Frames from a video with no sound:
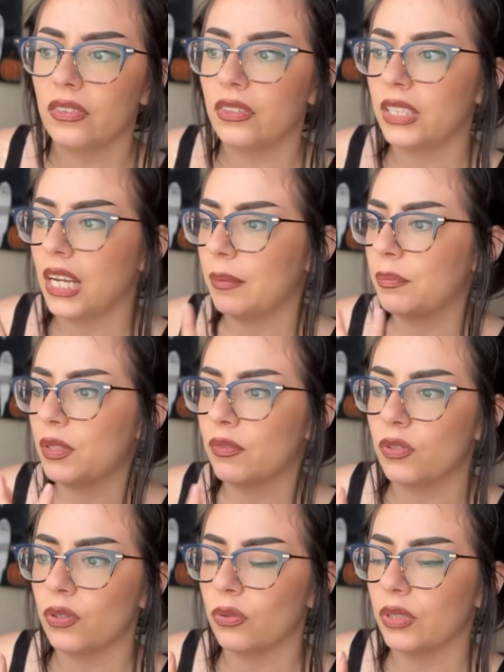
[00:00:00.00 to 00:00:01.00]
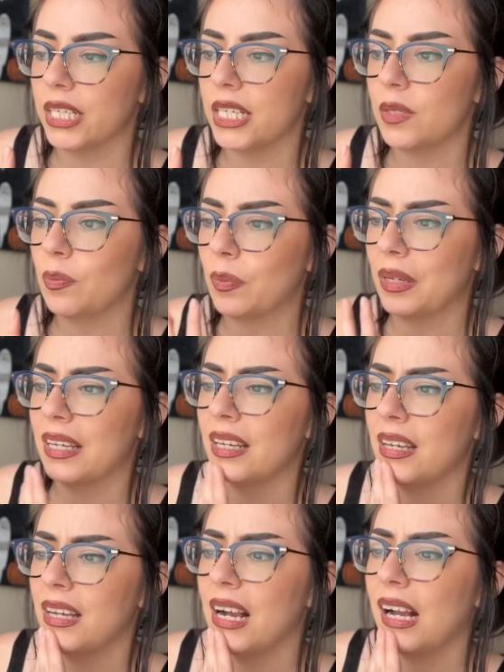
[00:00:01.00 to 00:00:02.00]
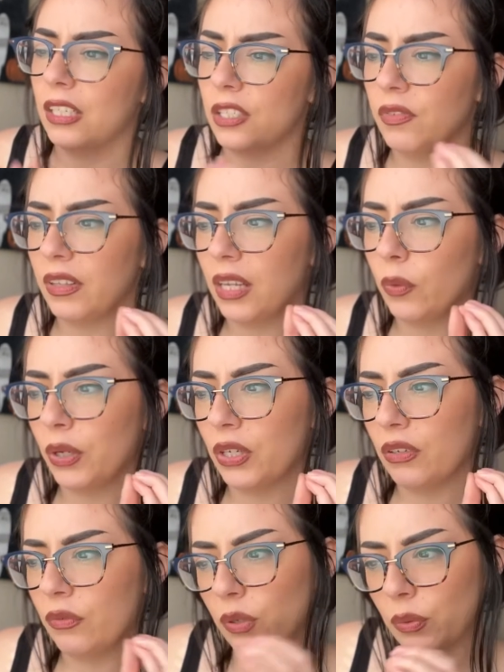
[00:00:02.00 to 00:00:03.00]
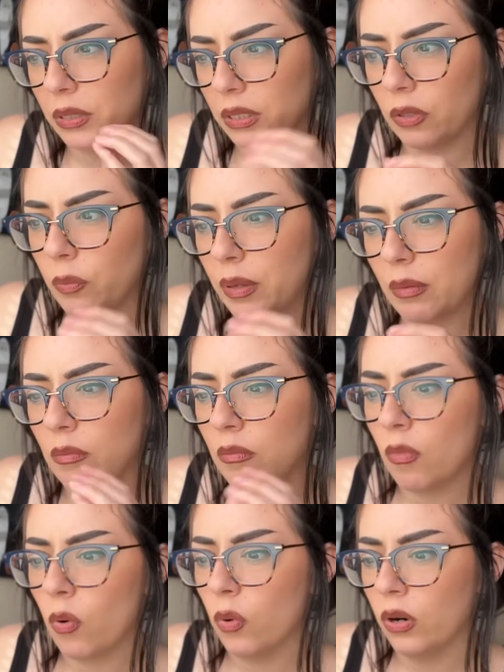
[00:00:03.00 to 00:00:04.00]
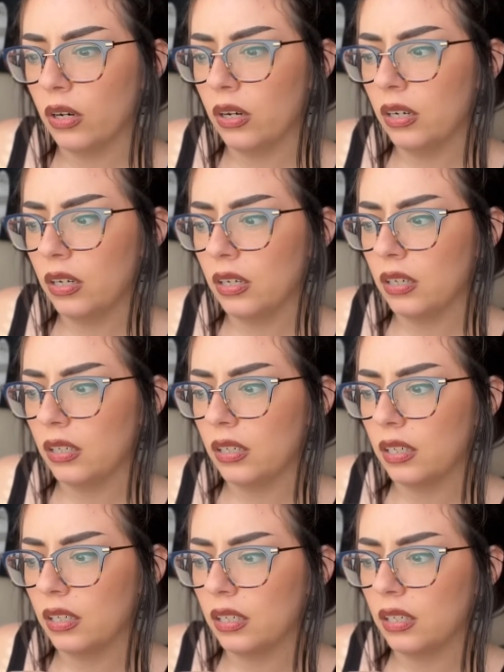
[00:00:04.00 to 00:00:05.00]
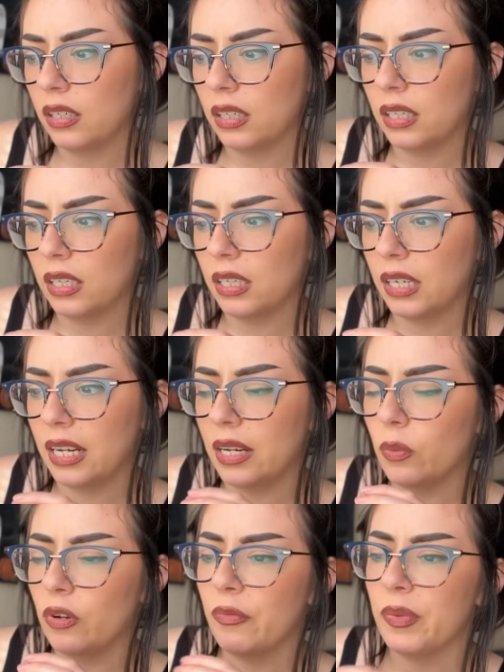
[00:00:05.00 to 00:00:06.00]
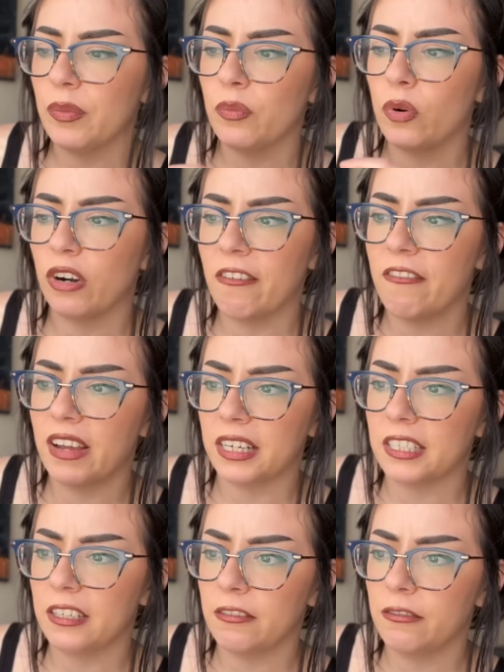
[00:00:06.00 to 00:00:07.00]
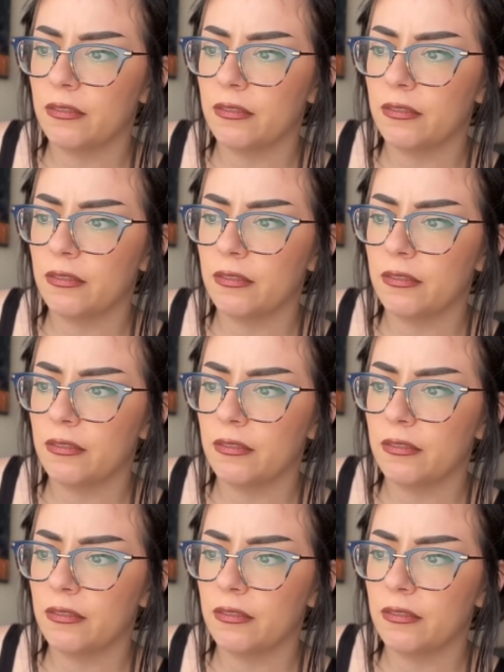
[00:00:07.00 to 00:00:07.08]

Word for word: types of stories, but I just feel like we could have known a little bit more and it would have been more effective.